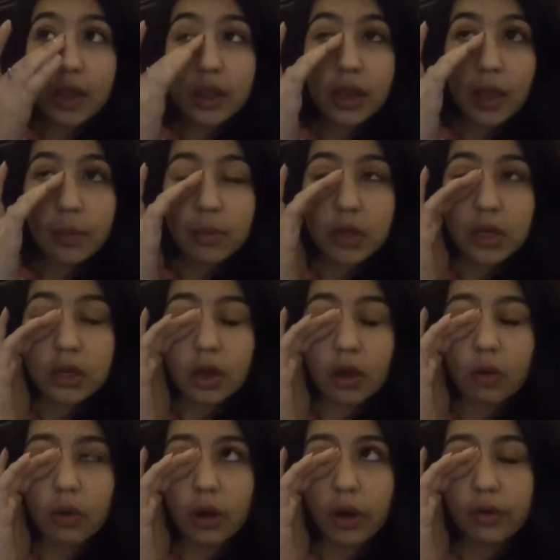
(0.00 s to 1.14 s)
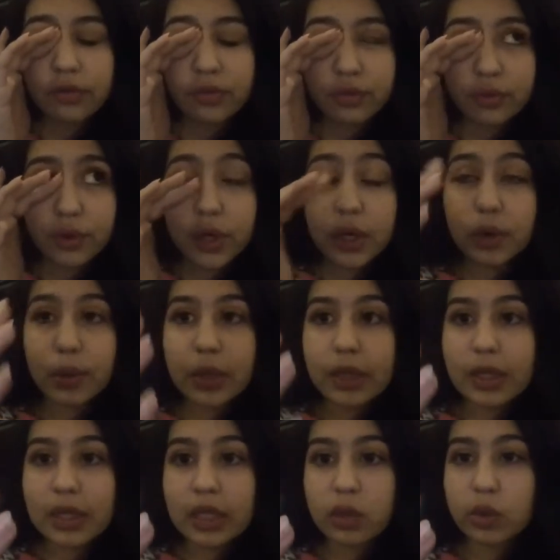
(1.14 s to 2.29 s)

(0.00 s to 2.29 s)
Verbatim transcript: Let me know how frequently